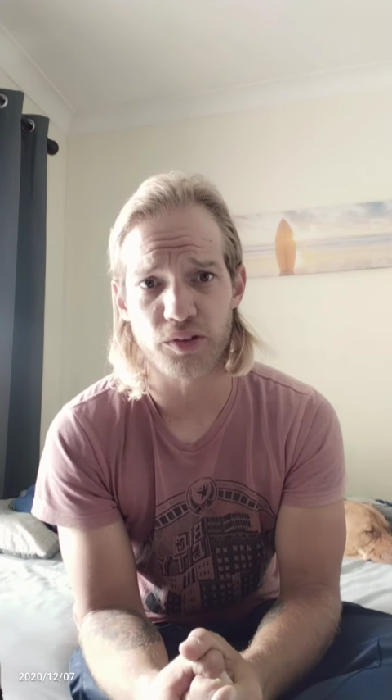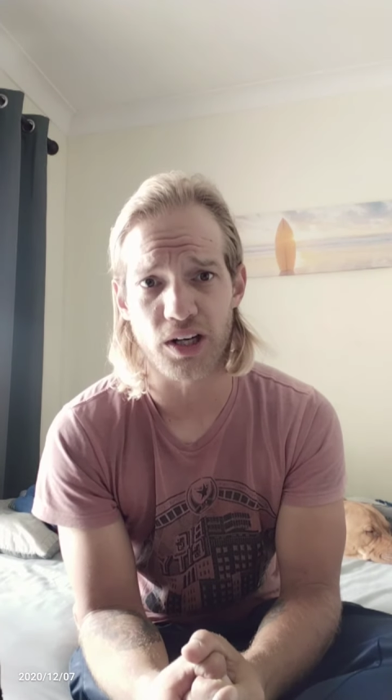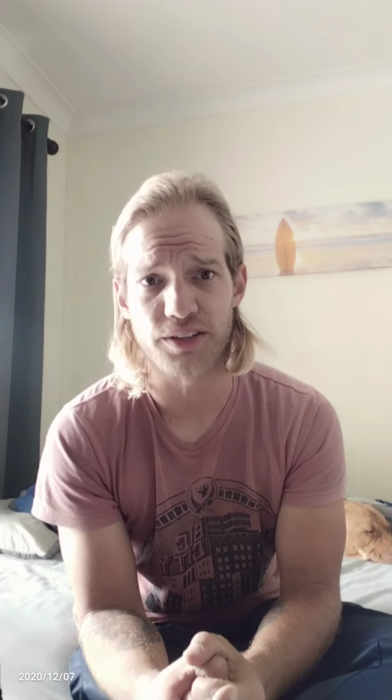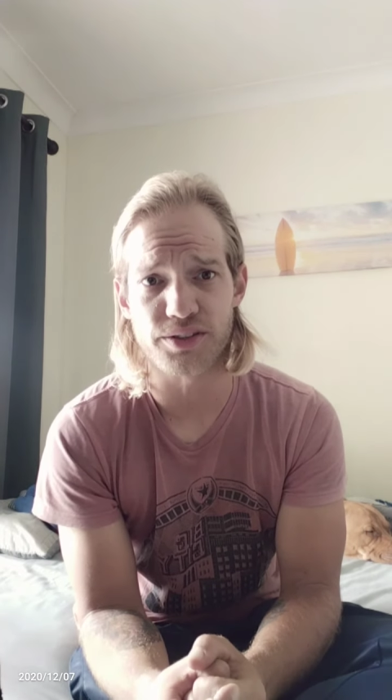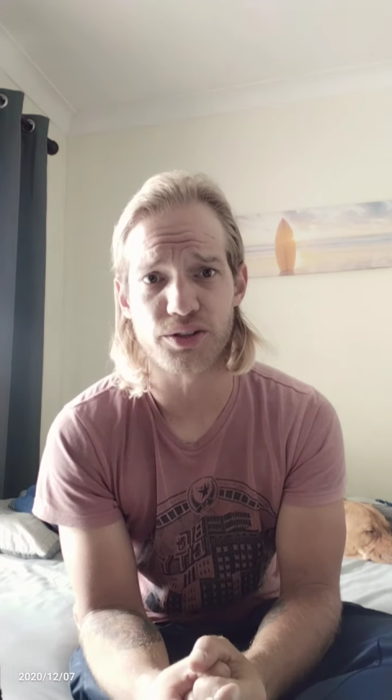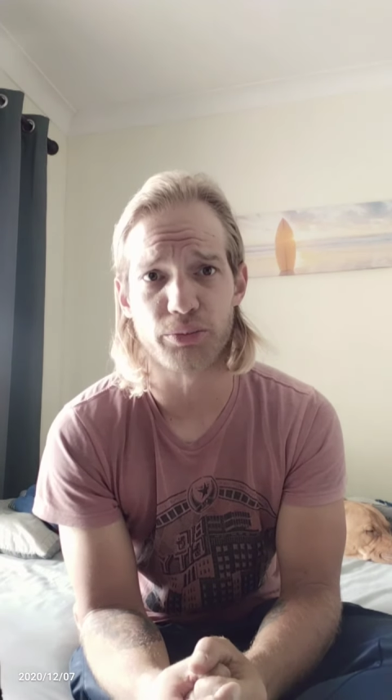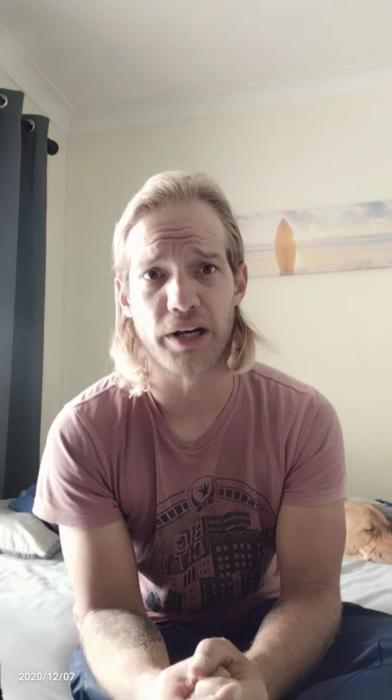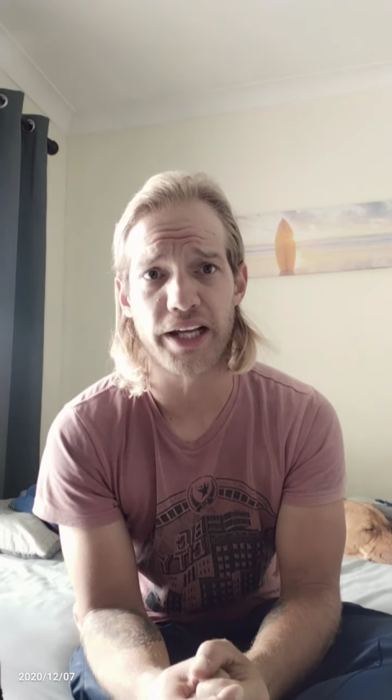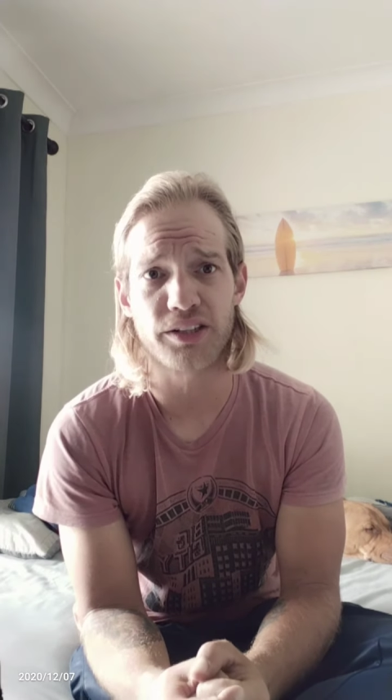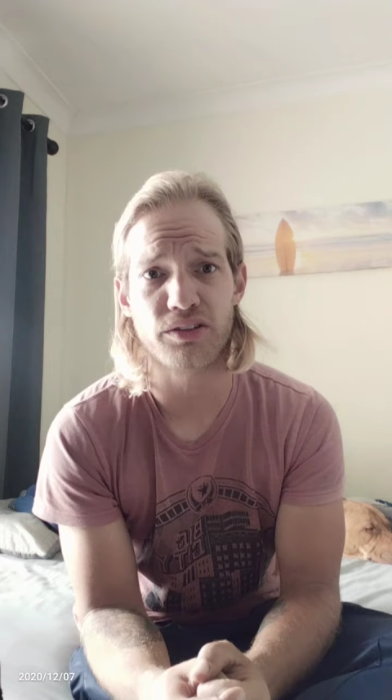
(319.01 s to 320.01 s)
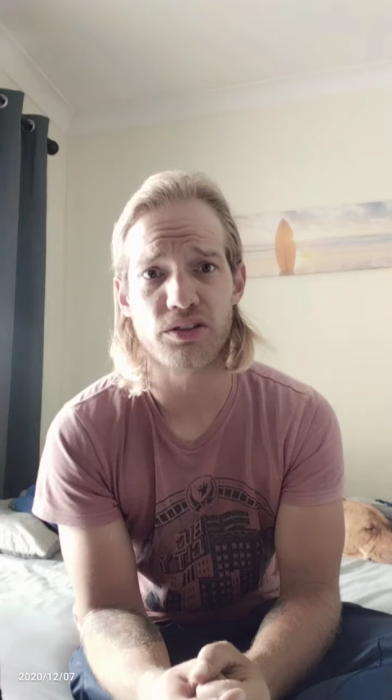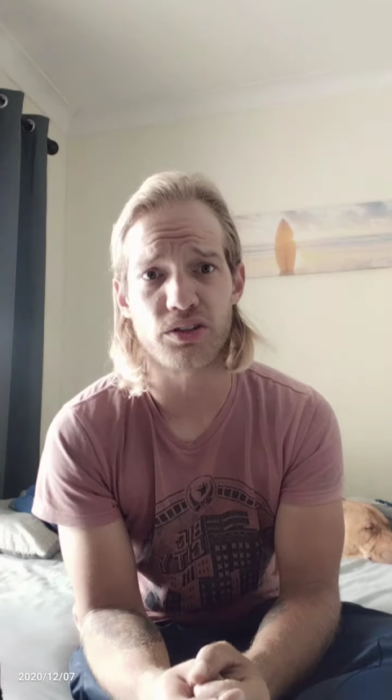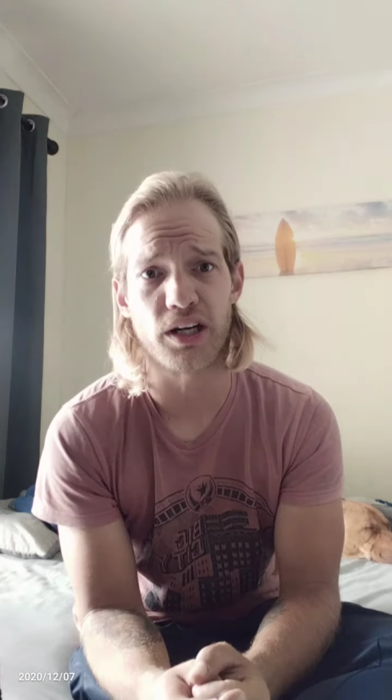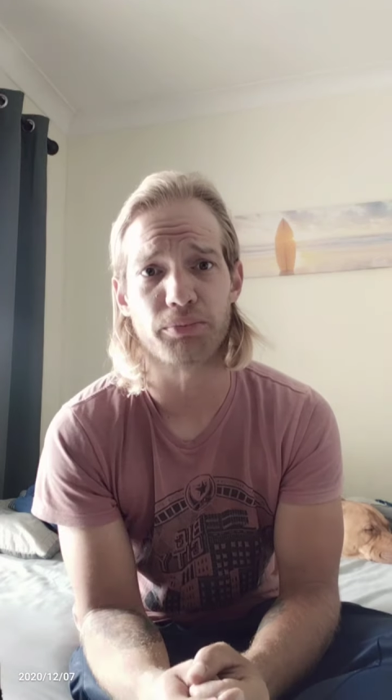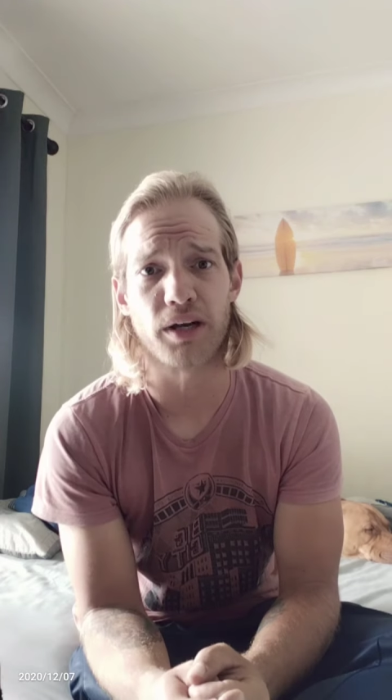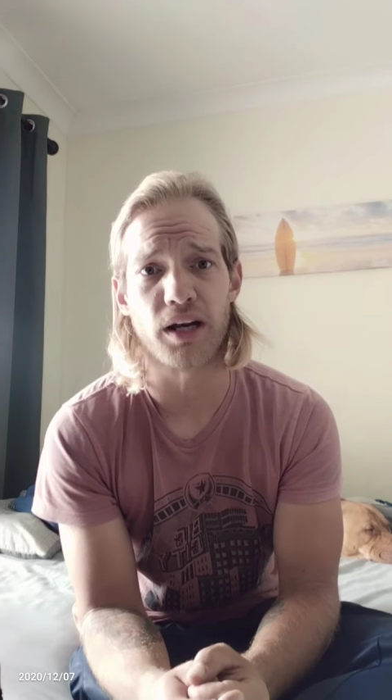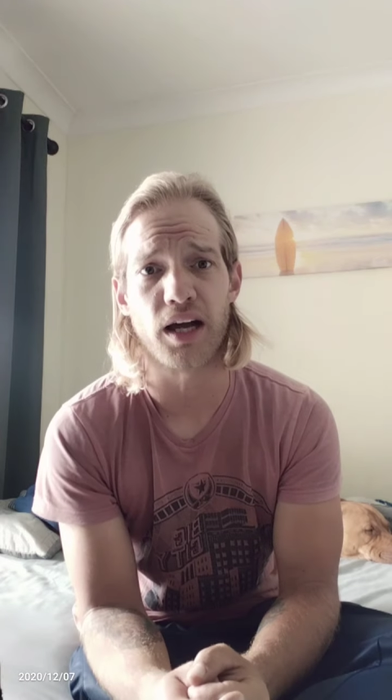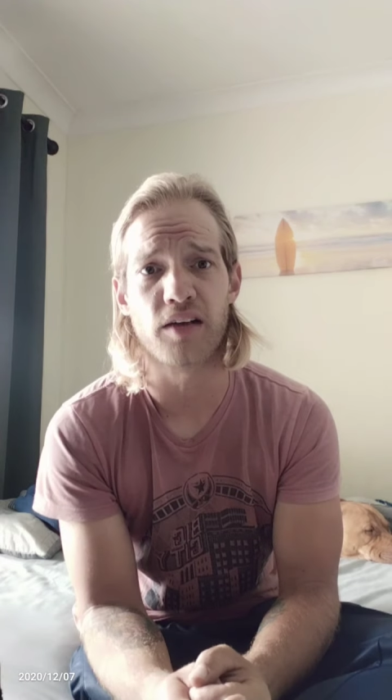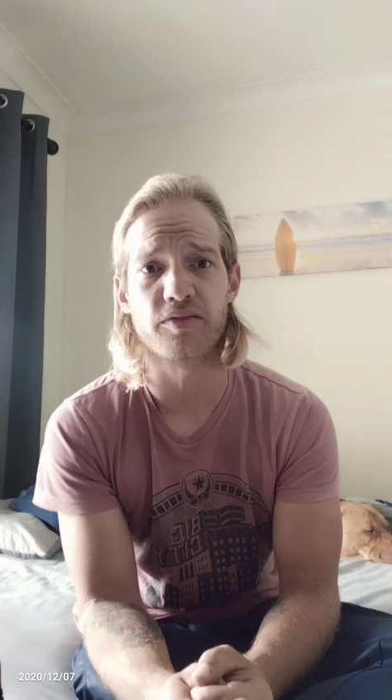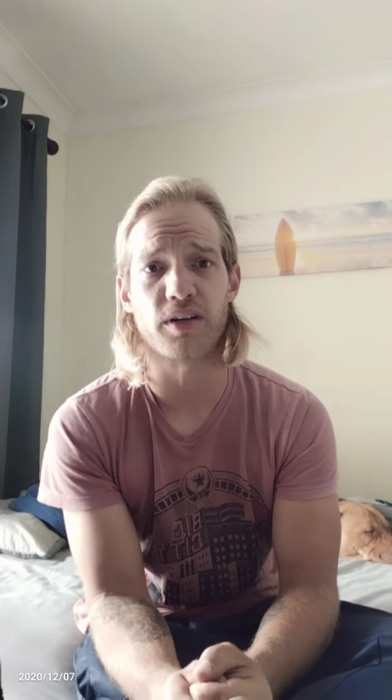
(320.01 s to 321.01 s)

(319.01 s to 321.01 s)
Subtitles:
trials and tribulations throughout my life.